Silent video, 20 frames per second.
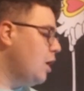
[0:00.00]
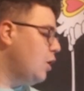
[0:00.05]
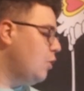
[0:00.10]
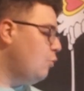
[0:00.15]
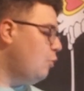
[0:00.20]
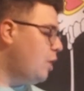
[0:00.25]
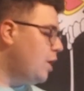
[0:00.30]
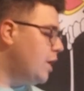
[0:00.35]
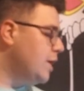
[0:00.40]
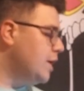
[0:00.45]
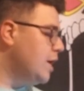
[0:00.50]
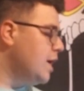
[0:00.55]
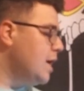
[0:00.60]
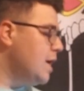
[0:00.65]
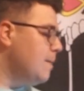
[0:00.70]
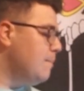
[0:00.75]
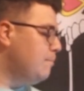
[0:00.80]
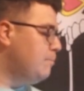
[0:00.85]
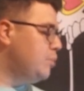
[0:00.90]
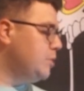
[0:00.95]
one,
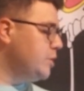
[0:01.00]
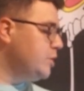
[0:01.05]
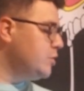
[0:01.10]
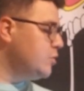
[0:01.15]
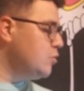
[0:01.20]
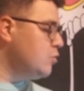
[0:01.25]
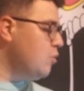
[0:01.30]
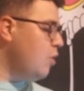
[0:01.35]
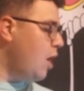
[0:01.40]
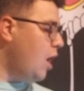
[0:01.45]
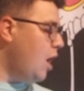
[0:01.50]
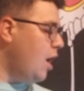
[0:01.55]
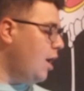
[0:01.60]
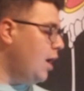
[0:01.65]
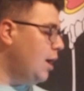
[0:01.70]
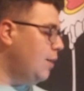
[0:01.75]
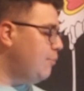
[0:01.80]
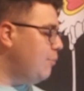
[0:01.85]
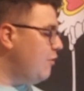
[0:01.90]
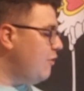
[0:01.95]
blew
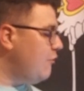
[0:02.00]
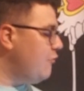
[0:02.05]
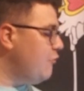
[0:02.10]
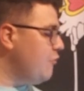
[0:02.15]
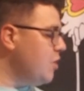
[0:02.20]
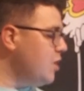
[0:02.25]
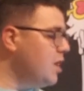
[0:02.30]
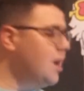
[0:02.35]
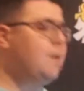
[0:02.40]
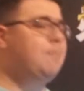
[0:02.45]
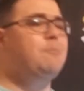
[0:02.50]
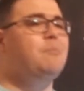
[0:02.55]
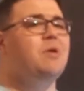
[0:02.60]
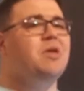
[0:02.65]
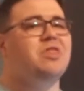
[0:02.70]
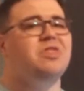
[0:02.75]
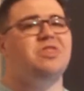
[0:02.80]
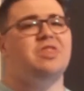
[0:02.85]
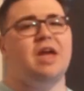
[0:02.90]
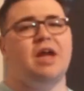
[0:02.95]
up freaking
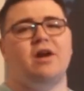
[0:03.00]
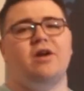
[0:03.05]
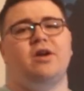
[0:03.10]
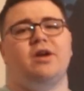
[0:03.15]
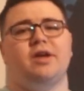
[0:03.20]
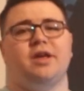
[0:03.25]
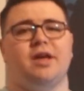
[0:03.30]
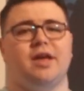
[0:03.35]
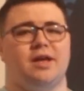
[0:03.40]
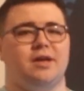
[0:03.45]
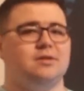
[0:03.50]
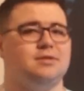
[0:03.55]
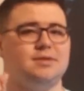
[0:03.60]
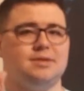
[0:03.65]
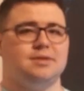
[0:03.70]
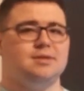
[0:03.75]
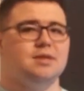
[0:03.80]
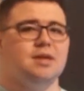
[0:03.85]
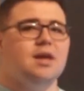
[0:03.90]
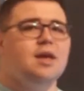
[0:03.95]

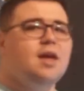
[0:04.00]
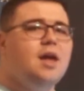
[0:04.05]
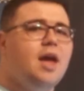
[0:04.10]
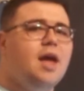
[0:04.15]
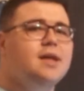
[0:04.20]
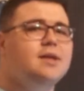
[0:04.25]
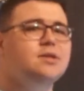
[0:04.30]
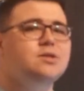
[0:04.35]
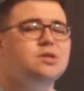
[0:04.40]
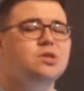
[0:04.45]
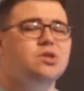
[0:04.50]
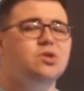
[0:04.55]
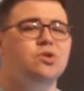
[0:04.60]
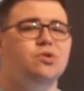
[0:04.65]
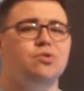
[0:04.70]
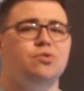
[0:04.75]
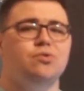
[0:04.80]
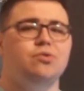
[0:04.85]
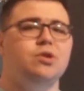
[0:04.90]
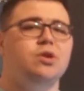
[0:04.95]
Patheragus, and
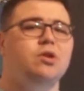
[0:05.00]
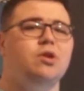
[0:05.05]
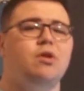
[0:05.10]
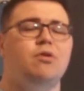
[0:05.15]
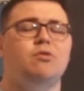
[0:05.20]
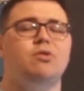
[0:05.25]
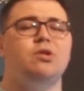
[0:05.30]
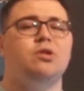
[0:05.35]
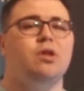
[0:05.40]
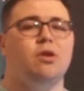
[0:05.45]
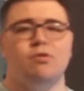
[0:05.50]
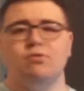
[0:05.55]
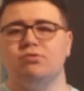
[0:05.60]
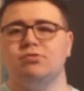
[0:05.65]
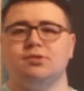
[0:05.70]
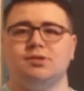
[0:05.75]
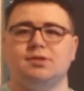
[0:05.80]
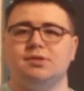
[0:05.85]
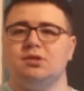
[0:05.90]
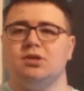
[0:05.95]
two,
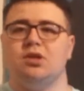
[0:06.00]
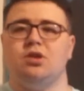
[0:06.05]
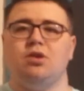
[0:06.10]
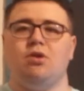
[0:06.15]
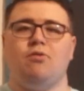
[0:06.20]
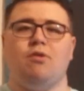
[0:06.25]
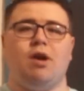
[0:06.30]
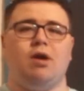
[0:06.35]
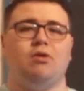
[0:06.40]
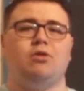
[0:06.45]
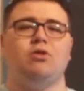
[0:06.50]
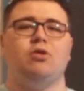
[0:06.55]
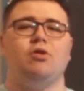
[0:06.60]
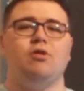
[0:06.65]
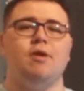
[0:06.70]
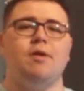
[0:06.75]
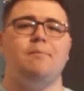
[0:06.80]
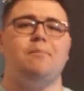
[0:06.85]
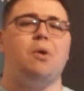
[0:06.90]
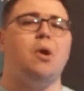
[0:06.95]
closed, our
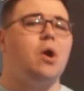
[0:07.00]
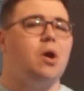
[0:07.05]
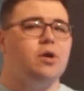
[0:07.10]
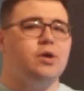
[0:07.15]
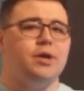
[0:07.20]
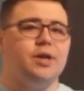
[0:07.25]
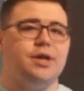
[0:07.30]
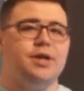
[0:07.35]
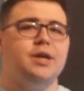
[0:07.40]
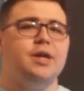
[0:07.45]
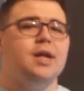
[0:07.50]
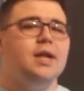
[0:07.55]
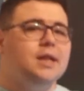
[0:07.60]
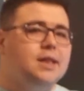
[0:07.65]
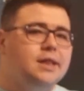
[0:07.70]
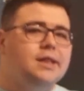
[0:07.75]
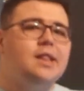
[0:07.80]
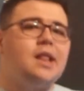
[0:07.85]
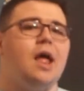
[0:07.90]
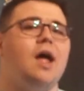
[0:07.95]
current party
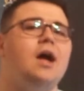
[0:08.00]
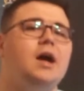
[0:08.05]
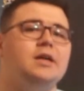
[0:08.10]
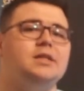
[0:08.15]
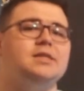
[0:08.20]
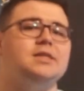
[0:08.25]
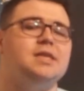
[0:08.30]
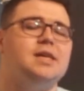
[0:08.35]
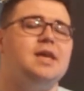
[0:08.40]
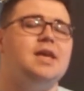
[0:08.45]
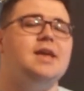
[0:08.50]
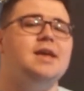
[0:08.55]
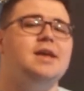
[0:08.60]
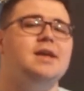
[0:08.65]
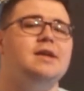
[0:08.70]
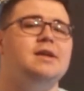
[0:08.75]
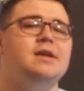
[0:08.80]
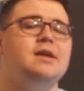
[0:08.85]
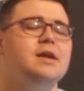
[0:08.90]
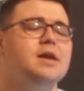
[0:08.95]
locked
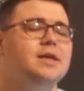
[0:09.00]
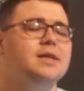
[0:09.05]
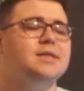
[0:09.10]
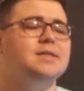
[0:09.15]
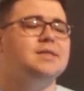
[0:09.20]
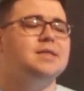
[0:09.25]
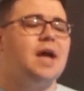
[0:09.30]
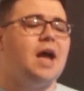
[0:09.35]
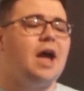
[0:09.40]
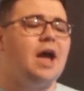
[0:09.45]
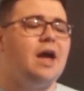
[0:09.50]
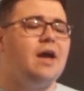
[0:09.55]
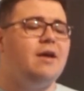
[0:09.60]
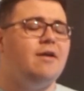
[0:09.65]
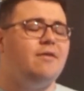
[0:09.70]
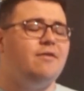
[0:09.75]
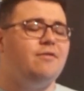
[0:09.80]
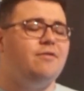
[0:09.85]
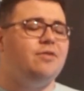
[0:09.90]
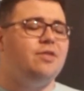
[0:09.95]
inside
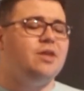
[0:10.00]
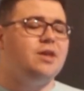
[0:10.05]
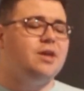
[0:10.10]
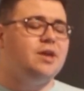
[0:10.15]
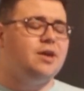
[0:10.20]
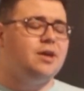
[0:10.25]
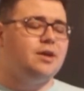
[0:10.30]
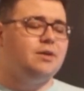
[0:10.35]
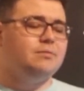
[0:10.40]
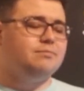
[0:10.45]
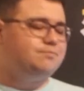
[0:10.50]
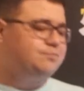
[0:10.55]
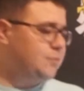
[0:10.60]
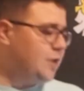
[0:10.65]
of the